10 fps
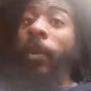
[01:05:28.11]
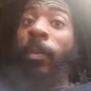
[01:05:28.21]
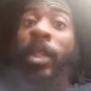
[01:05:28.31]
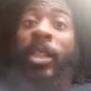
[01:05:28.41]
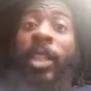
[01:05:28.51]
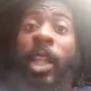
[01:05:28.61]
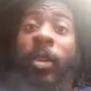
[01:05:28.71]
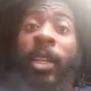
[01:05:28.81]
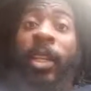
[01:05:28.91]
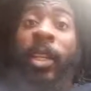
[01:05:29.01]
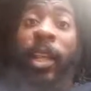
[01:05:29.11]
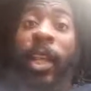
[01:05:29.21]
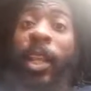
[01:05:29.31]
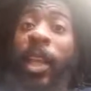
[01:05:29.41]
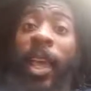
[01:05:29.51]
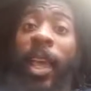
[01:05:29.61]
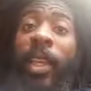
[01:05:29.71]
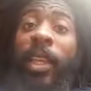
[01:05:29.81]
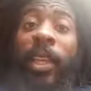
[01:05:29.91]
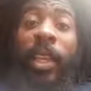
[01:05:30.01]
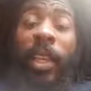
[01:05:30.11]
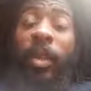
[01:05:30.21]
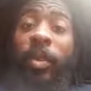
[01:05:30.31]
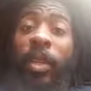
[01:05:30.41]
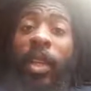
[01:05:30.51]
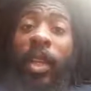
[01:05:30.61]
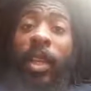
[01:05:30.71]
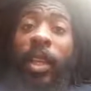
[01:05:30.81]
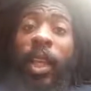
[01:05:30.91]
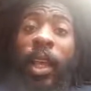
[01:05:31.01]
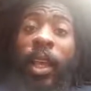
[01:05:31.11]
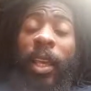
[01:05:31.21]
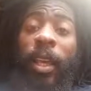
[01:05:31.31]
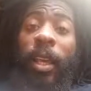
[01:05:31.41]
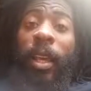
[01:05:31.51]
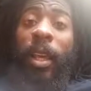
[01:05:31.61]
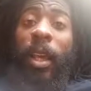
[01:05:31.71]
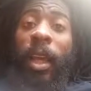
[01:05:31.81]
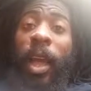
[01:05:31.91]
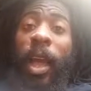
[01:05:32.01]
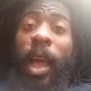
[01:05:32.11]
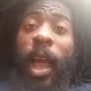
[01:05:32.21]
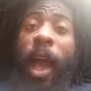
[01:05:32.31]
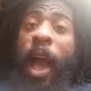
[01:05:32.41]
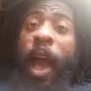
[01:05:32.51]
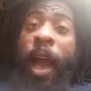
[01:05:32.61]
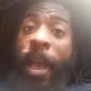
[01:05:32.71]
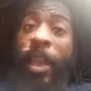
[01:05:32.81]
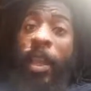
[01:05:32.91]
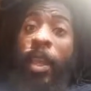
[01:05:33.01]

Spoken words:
me staring dead at the camera like, I